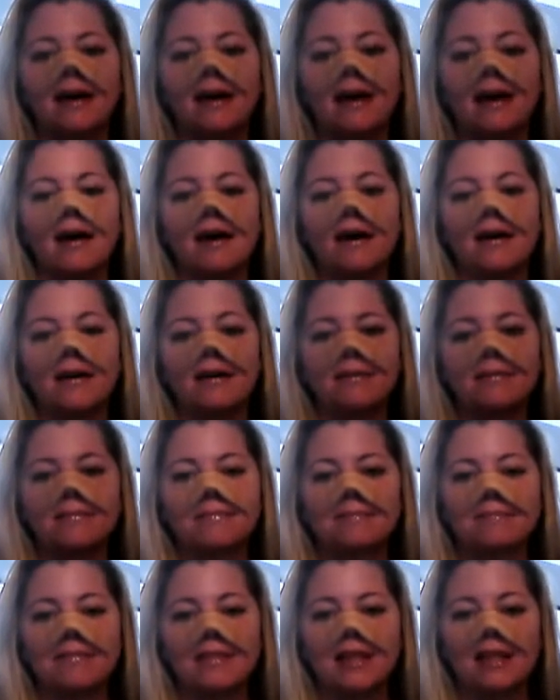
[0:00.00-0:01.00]

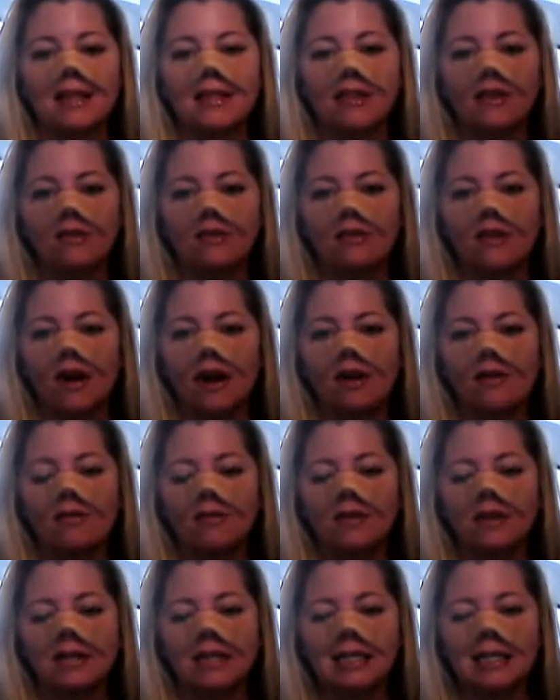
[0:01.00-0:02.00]
And they're
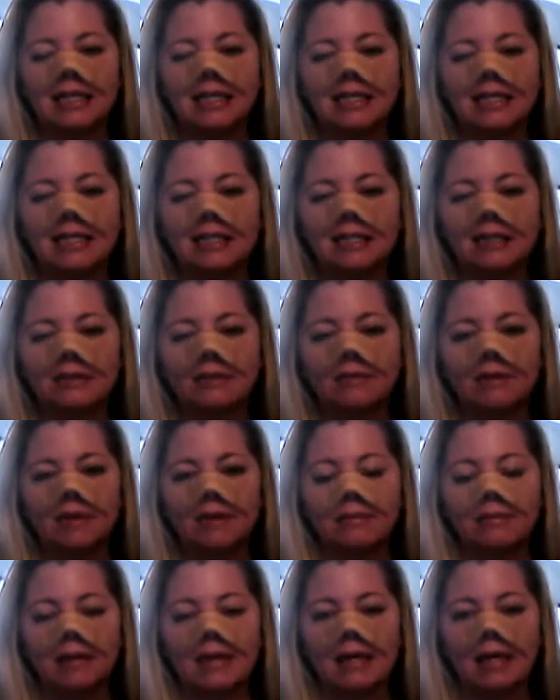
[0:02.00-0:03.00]
not really
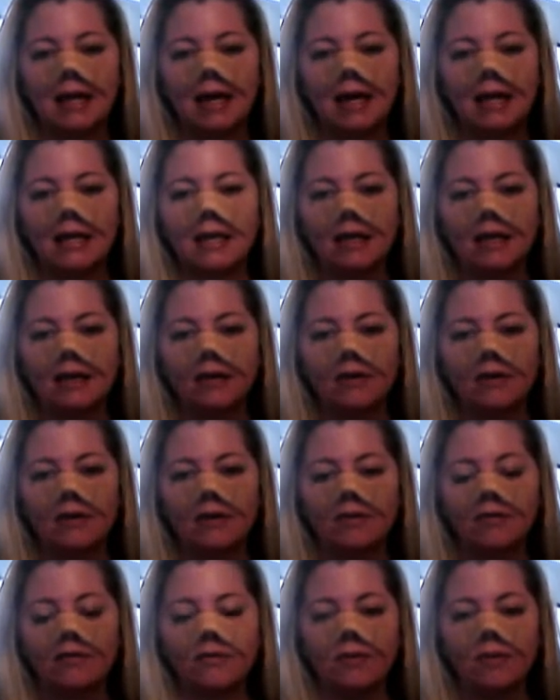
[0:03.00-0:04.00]
doing me any
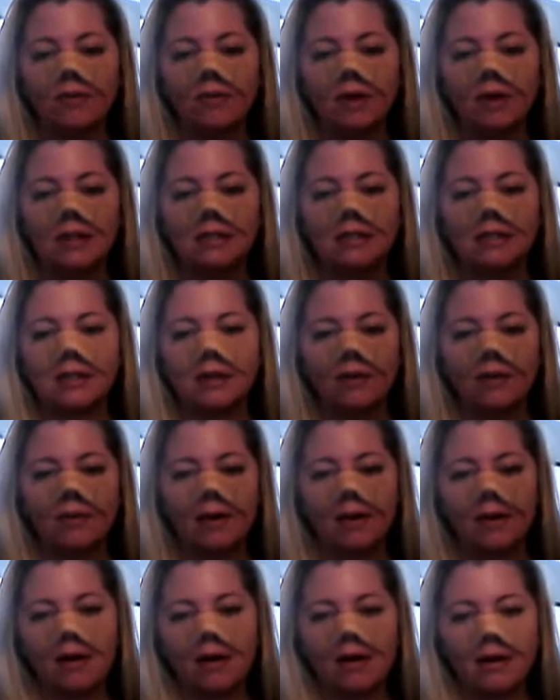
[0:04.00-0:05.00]
good for what's
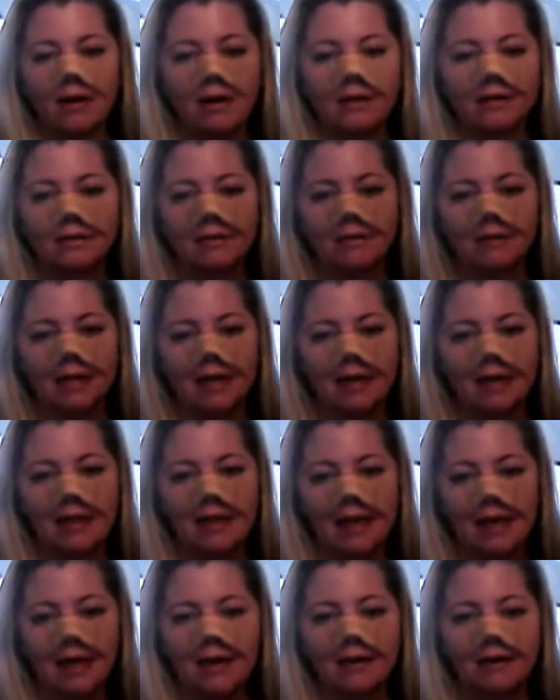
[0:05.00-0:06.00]
going on underneath
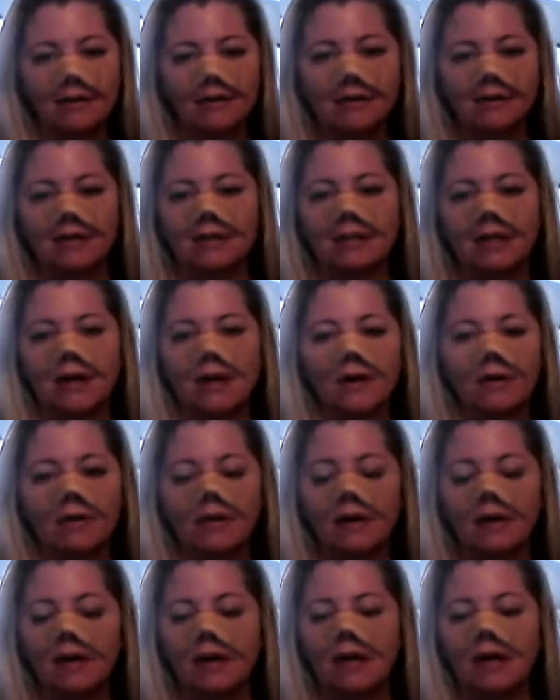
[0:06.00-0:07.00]
here. So
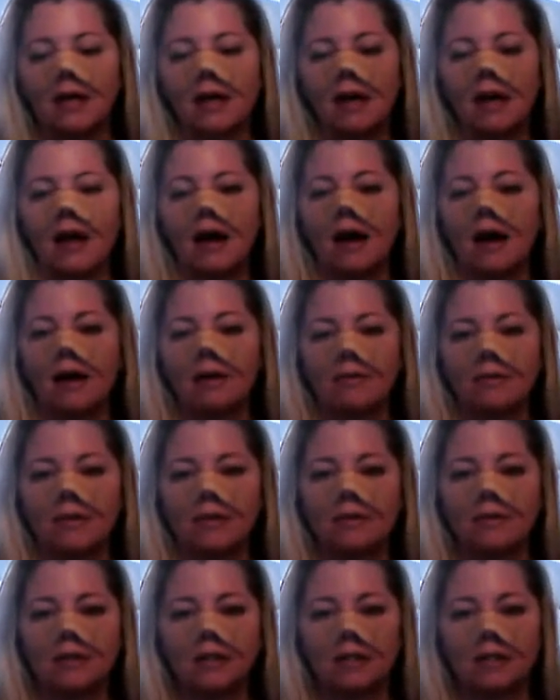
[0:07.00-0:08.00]
I'm
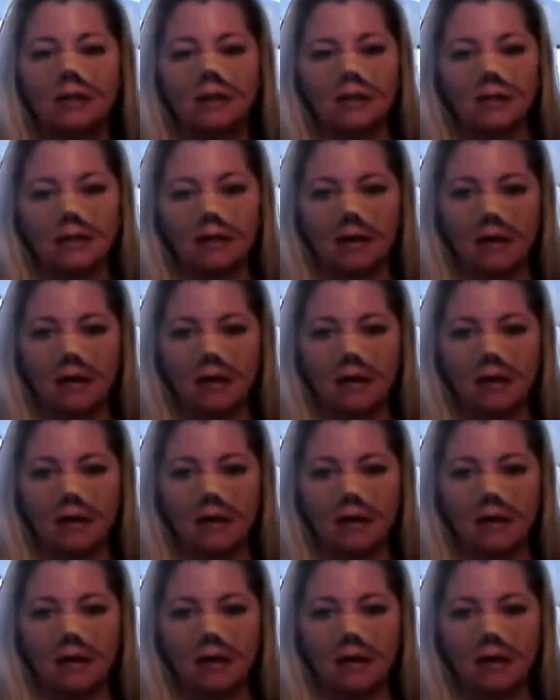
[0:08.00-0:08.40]
using